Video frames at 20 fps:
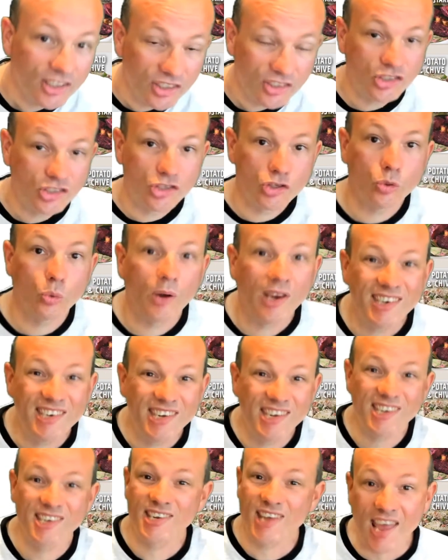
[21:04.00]

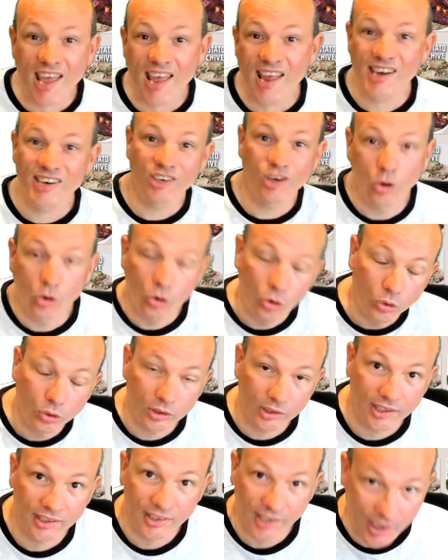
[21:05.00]
2010 called
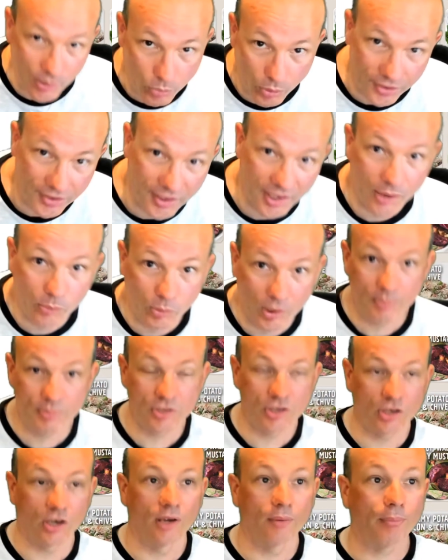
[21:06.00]
and they want their
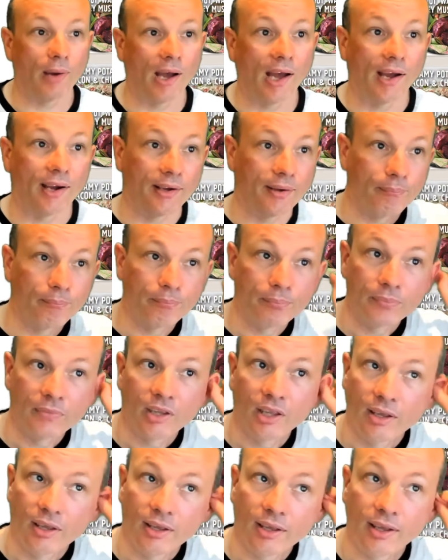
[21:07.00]
website back.
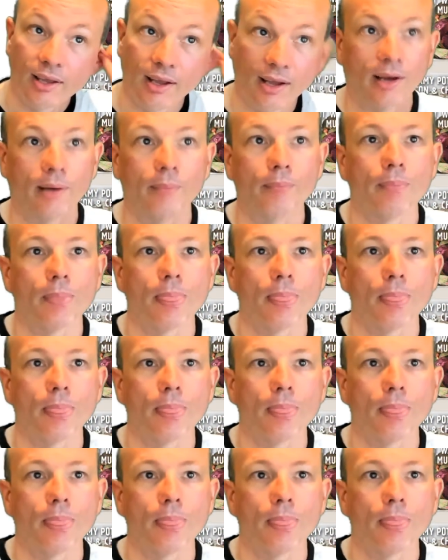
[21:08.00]
I